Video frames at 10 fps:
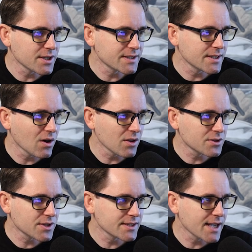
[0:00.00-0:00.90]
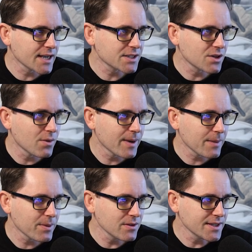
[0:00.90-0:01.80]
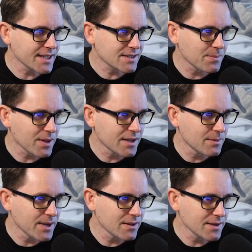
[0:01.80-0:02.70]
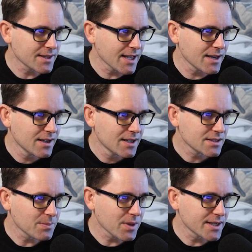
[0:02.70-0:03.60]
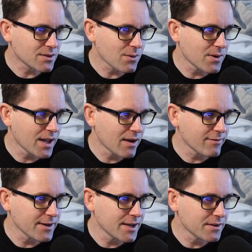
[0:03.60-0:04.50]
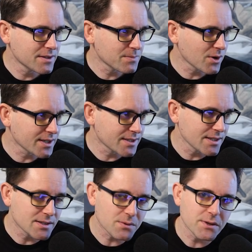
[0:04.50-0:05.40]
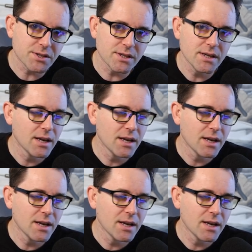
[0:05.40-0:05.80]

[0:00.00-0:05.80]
You can see all the transactions going back, but look at that supply and demand. Look at that. Supply's growing every year. This market's getting squishy.